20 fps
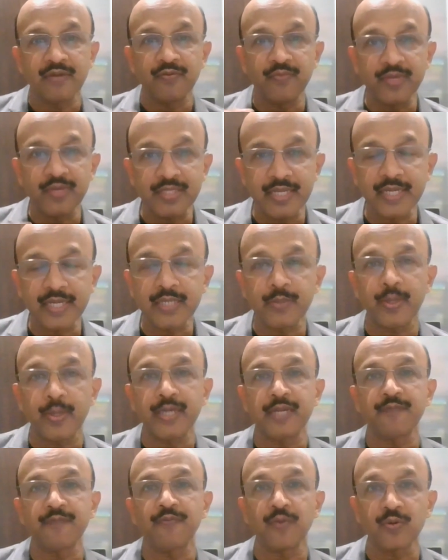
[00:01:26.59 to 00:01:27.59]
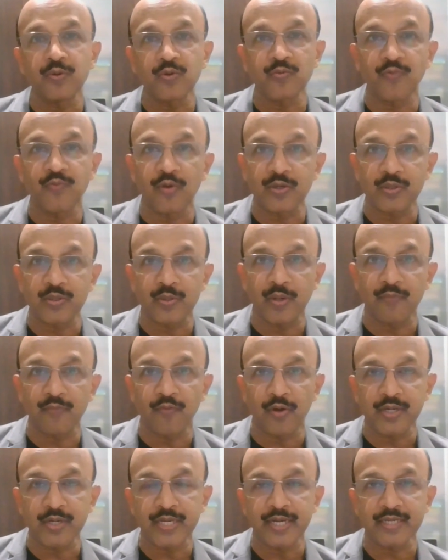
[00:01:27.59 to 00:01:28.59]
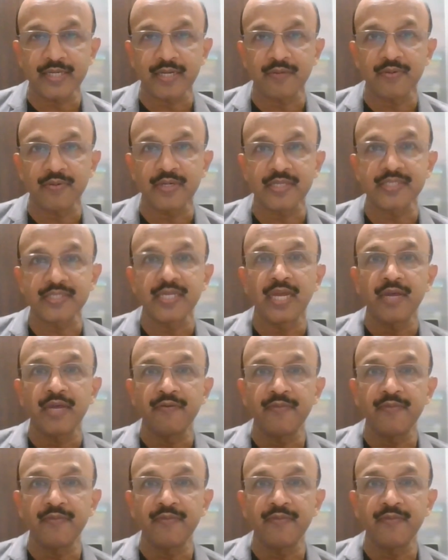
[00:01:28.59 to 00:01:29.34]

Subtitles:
within 24 to 48 hours,